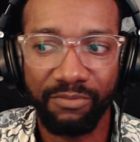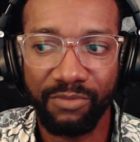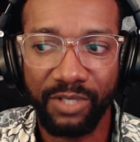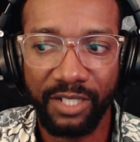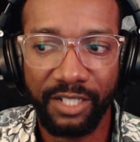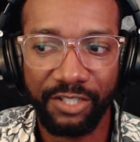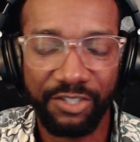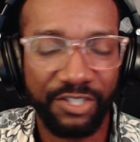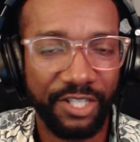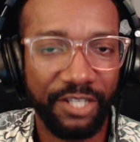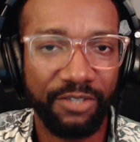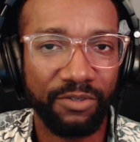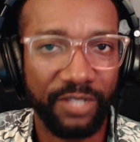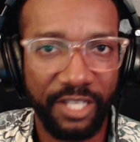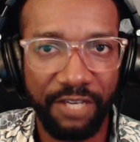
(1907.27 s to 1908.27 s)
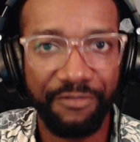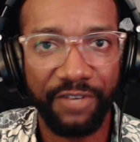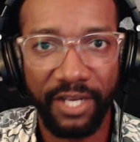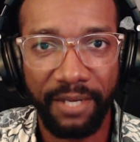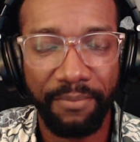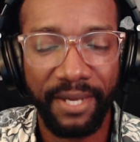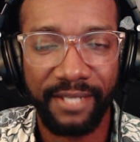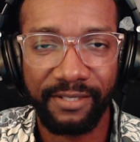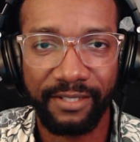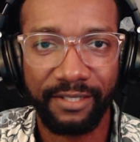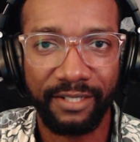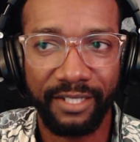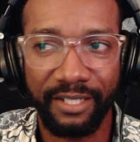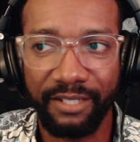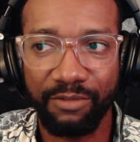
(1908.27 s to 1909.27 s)
a single evening
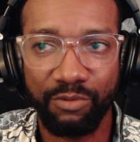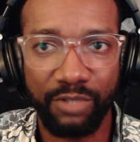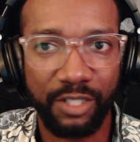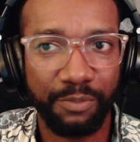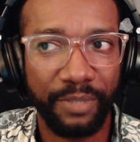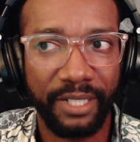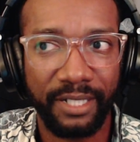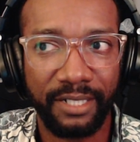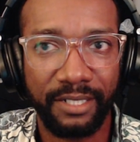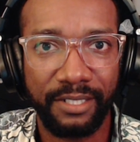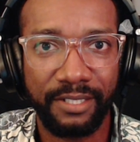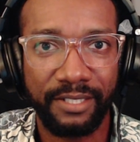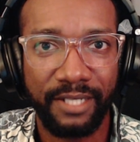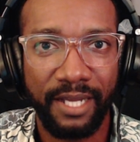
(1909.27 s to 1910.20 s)
basically was because